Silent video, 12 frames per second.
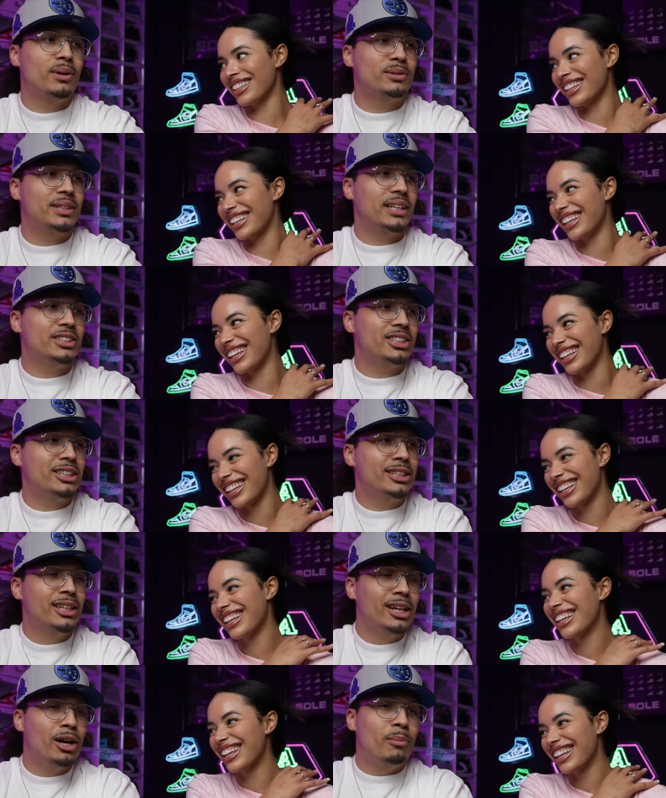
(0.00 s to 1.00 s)
Speaker 1: rotation.
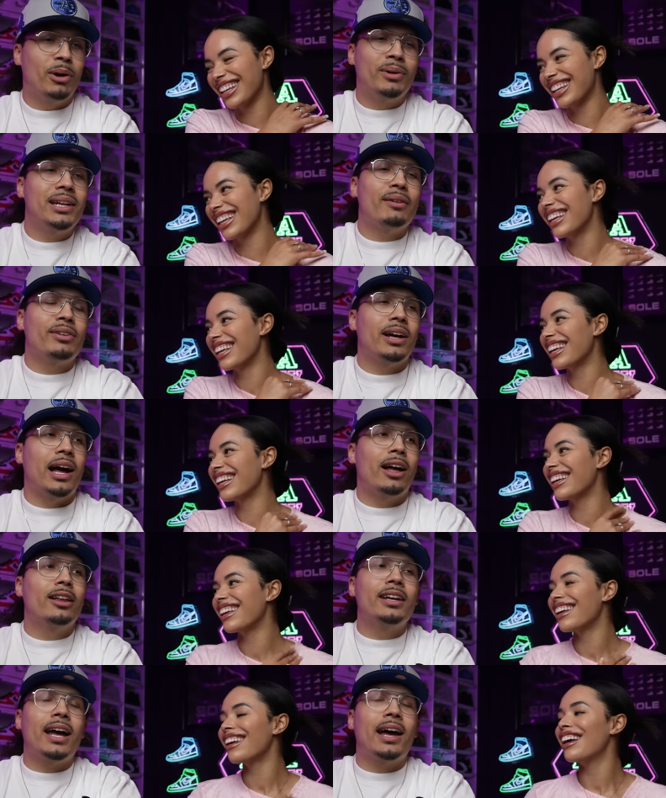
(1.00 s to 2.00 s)
But we definitely, I
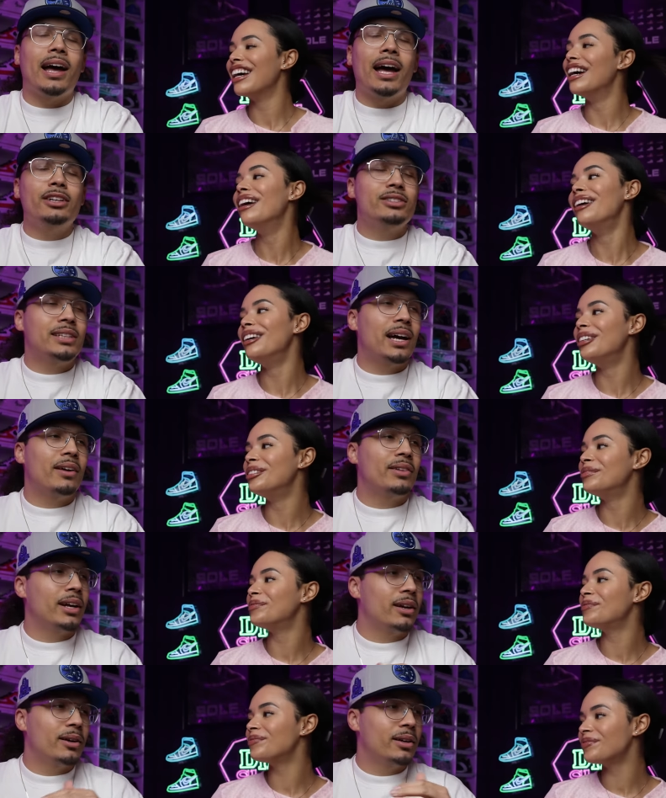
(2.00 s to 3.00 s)
only had, I used to have
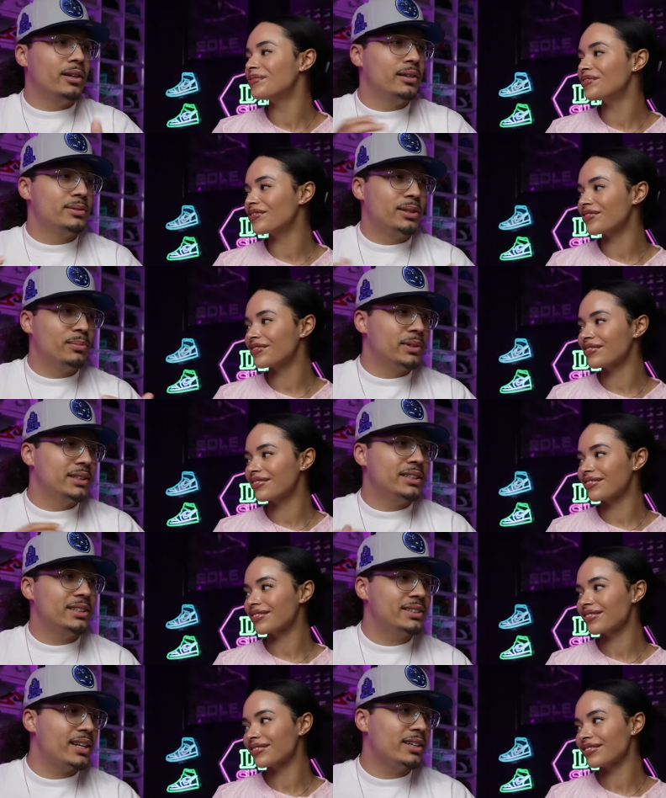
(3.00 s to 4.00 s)
like uh, some
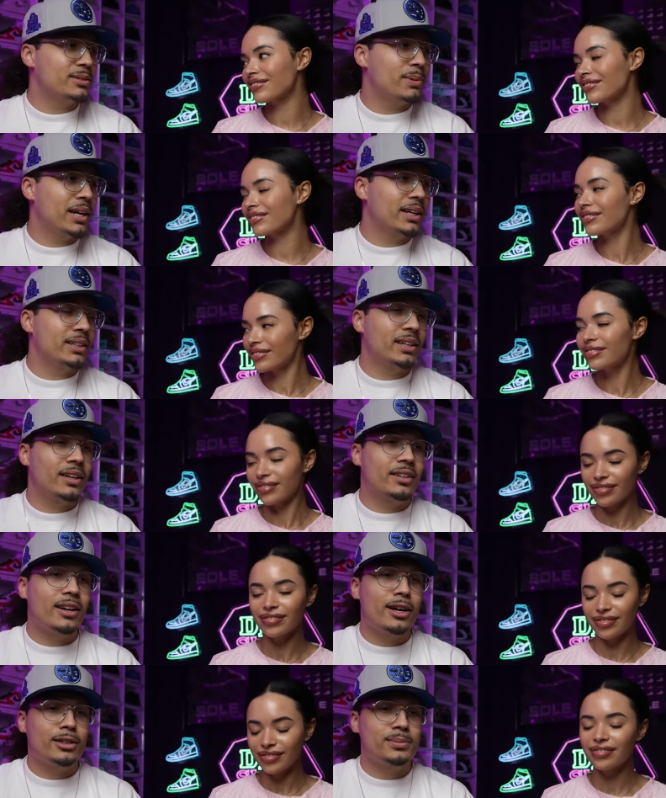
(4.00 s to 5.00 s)
Adidas socks back at the
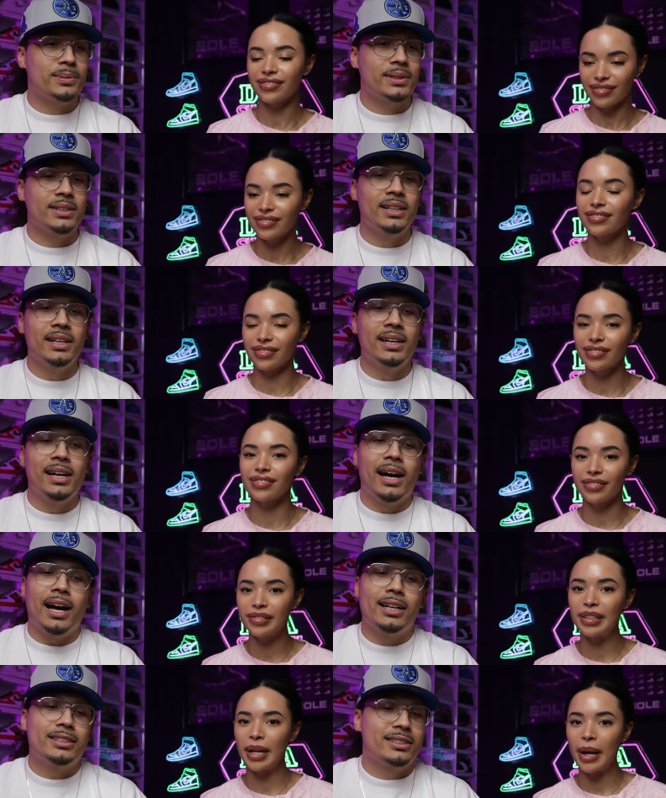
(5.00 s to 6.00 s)
other house, but mm
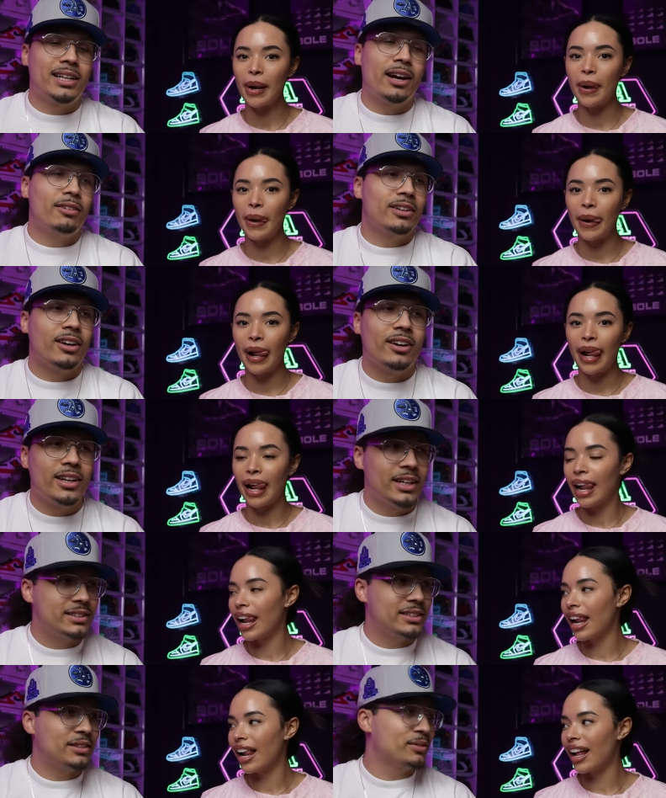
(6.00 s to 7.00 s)
-hmm. I just got rid of all
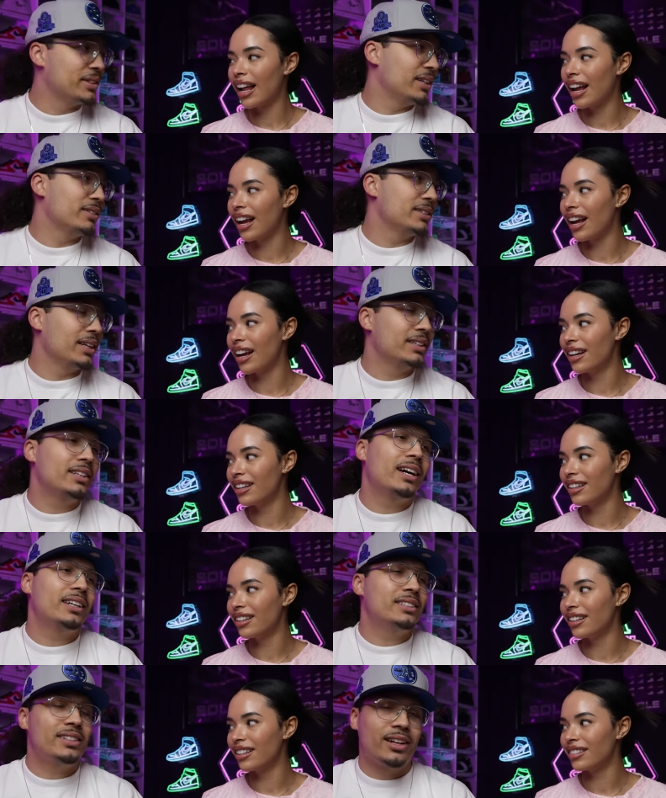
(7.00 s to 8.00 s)
that stuff because I was like, the
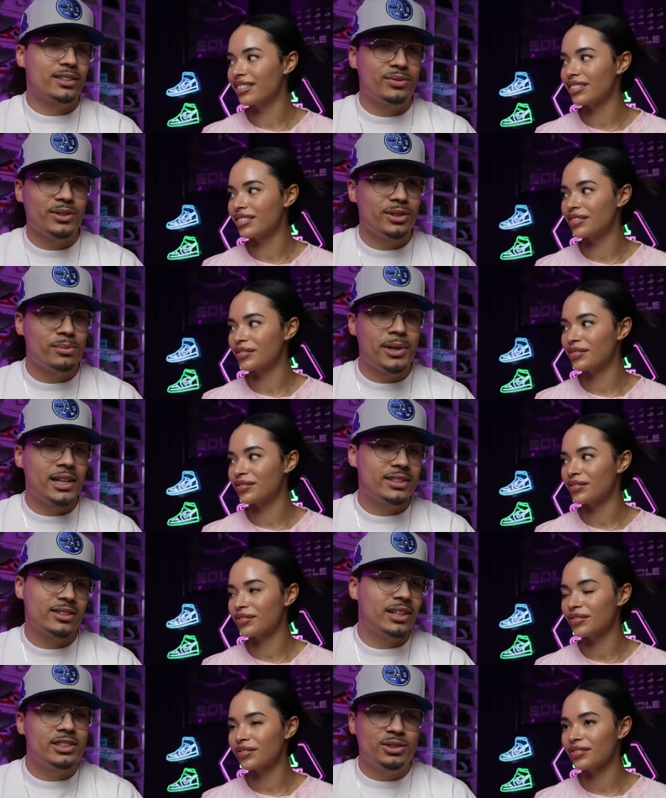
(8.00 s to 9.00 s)
Nike socks feel the best,
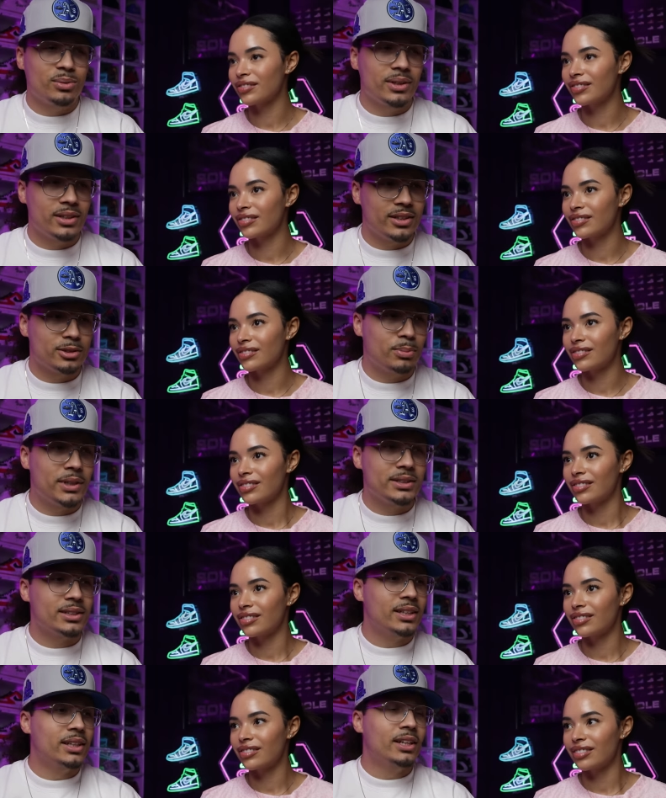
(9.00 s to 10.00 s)
so I just wear those.
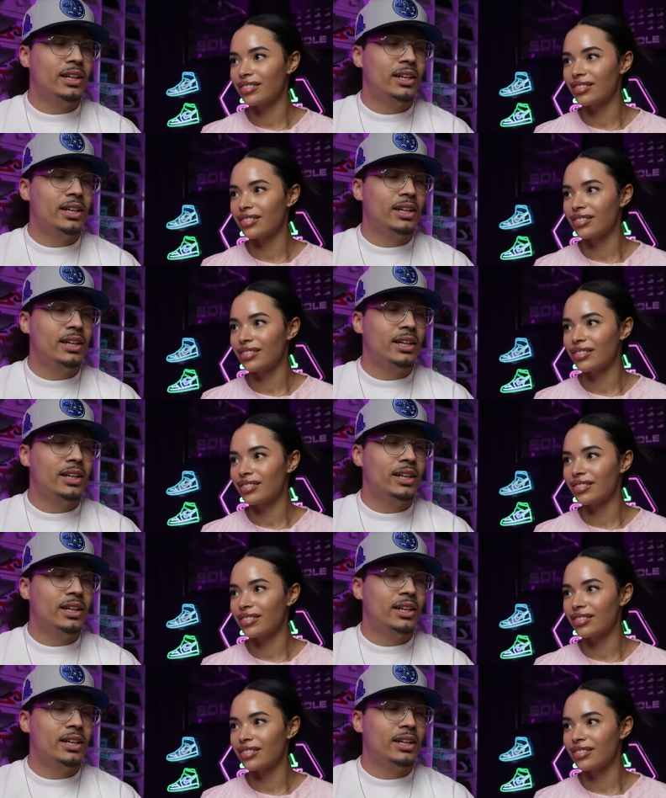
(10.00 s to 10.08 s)
Plus,